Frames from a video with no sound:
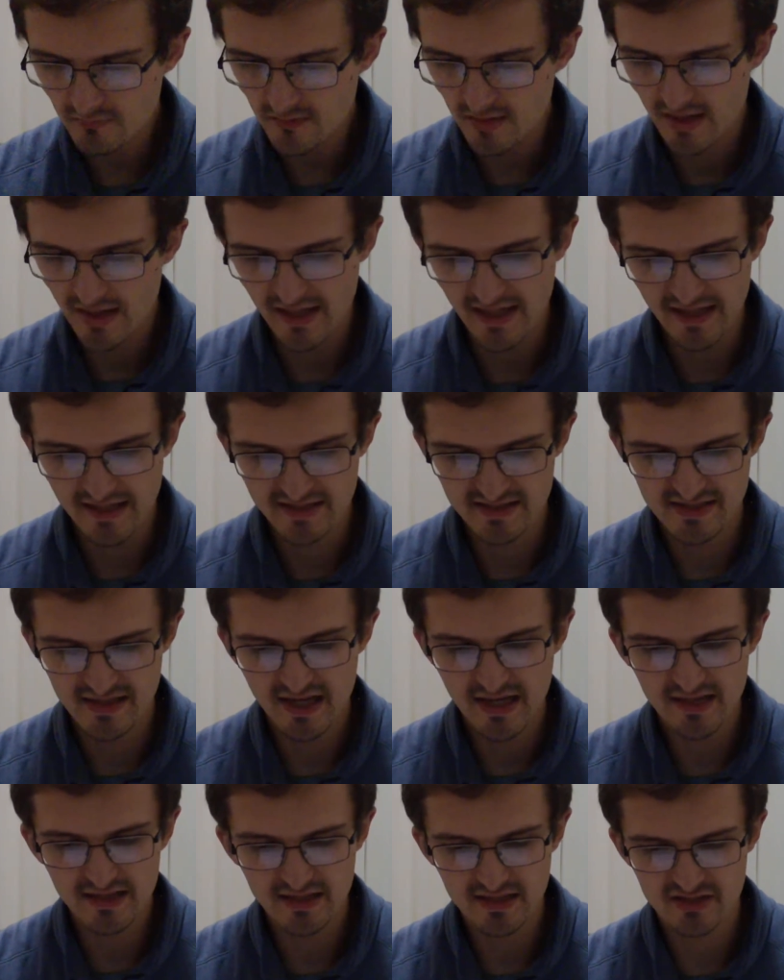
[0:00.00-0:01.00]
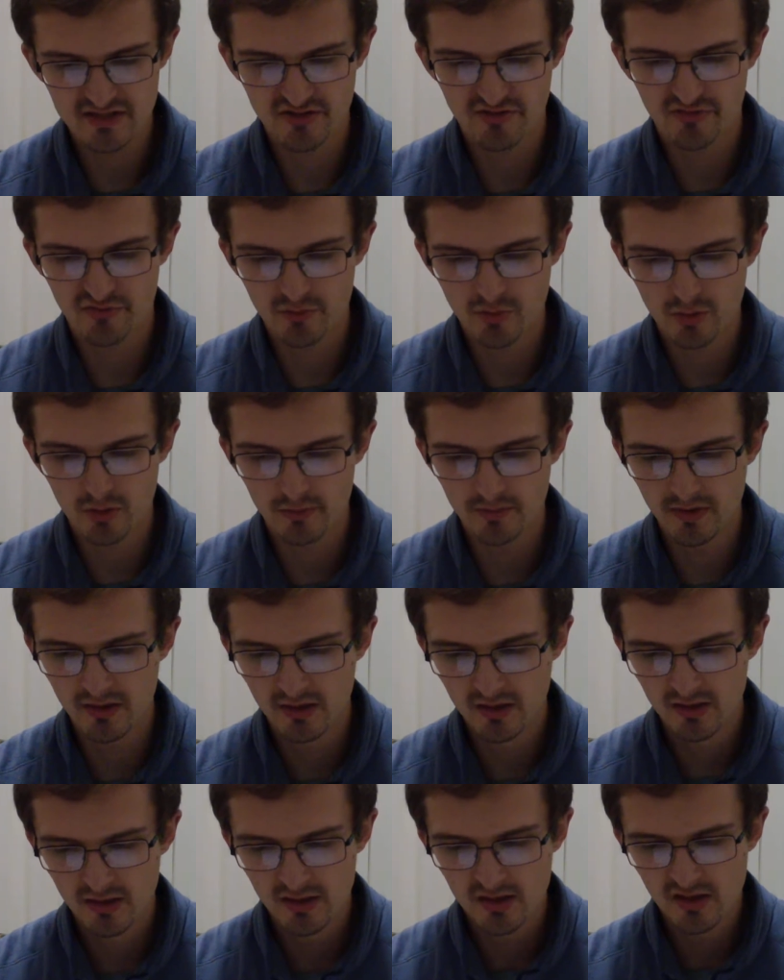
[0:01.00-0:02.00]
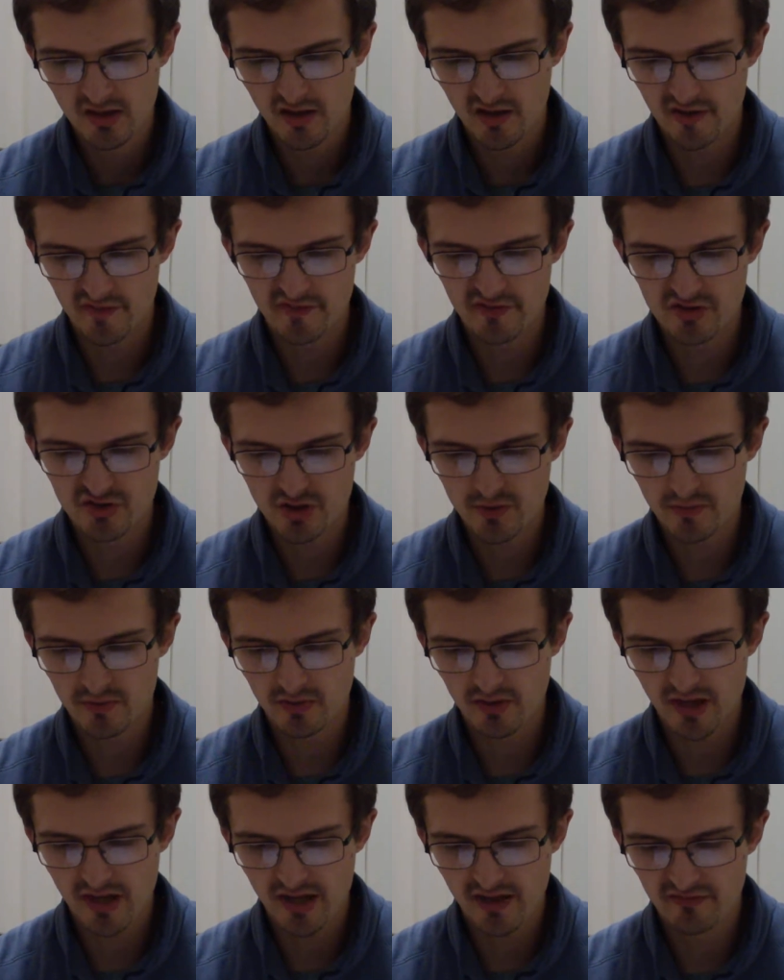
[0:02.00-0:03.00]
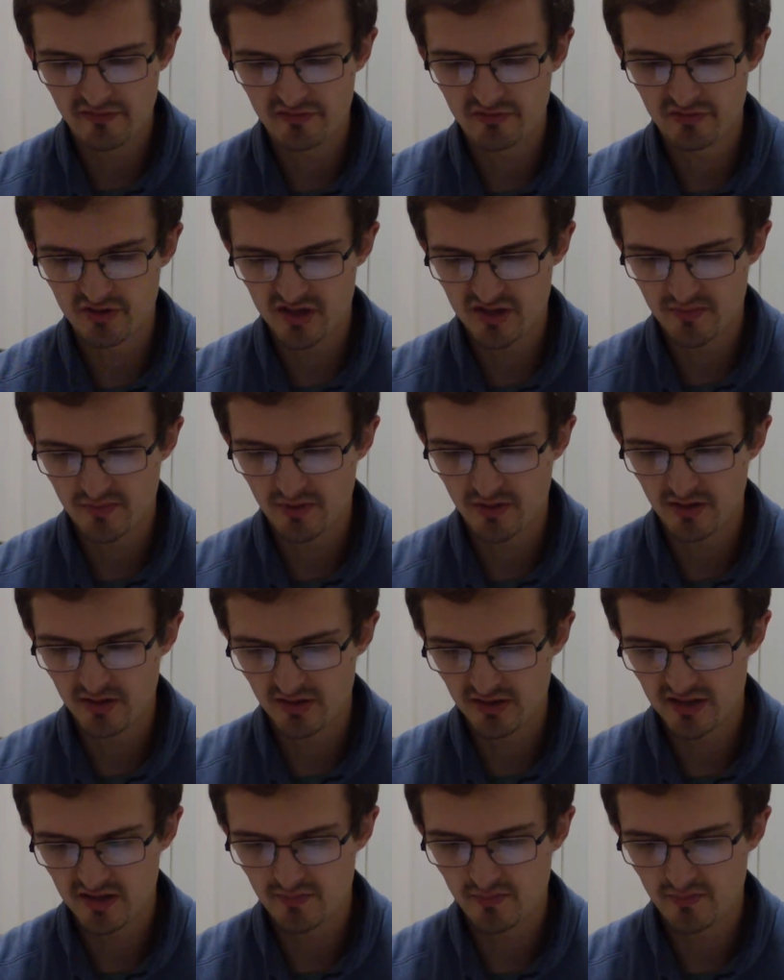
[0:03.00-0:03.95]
Anxiety is a form of the triple F response.